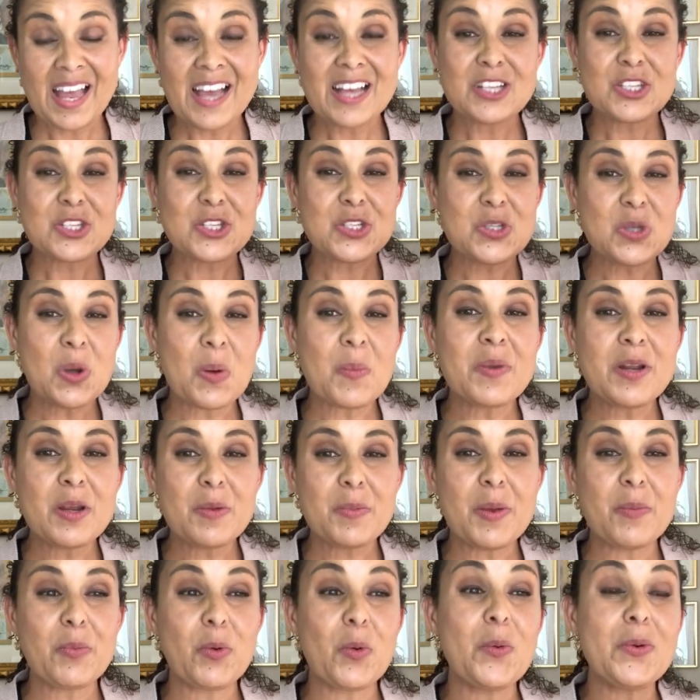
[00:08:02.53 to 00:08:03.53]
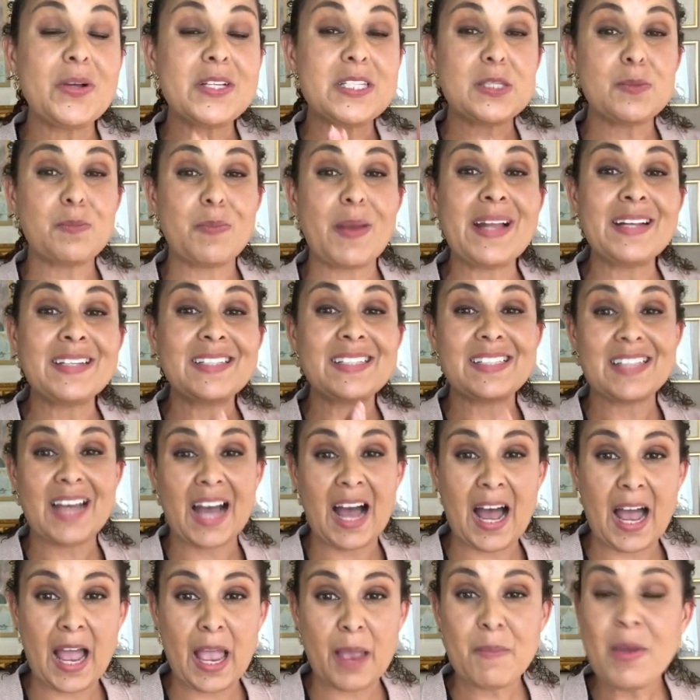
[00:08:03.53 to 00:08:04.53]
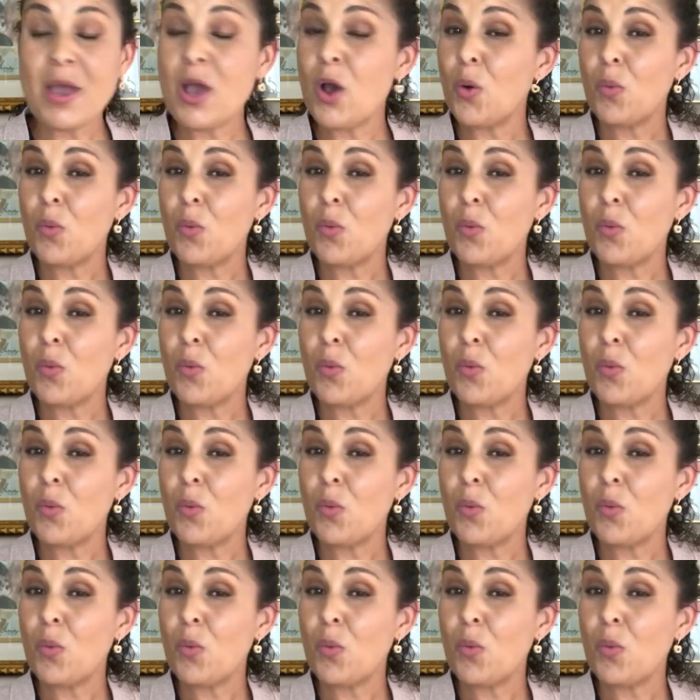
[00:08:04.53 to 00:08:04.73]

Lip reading: So many people will spend time,